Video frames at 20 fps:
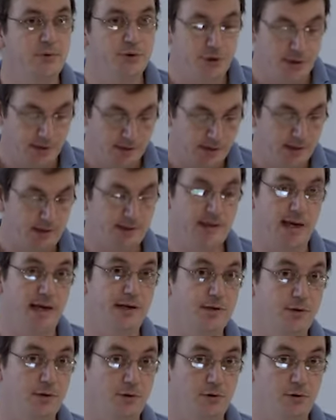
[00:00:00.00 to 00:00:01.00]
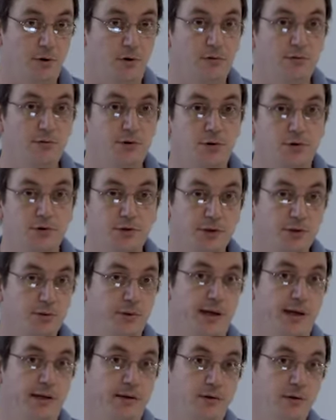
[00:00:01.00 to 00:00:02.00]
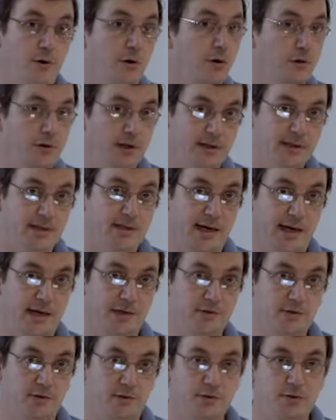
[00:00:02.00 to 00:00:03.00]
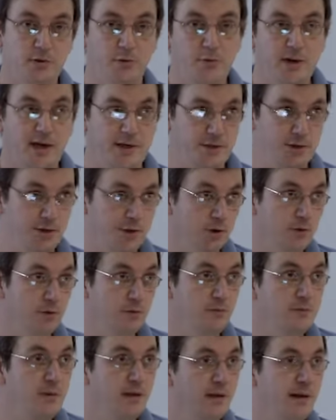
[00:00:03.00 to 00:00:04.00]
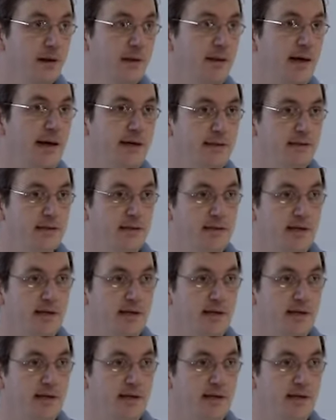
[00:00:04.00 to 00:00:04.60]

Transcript: which is the center of your screen or the detector. So we assume that is the